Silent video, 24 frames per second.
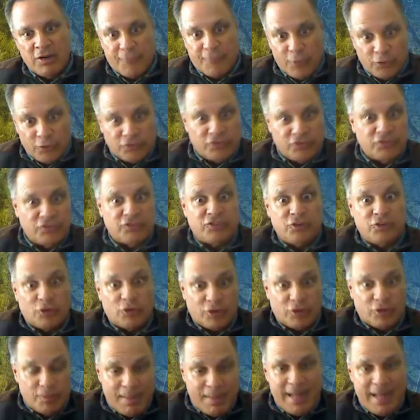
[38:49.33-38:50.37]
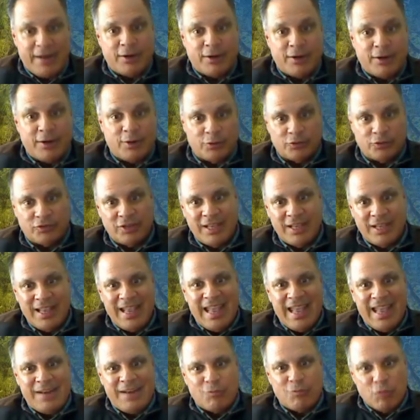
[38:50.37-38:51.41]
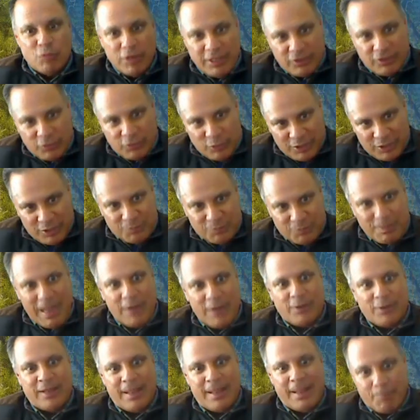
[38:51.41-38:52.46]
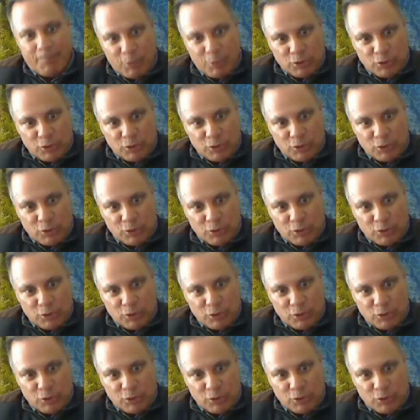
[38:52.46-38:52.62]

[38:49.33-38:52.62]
versus your competitors and really to expound on that,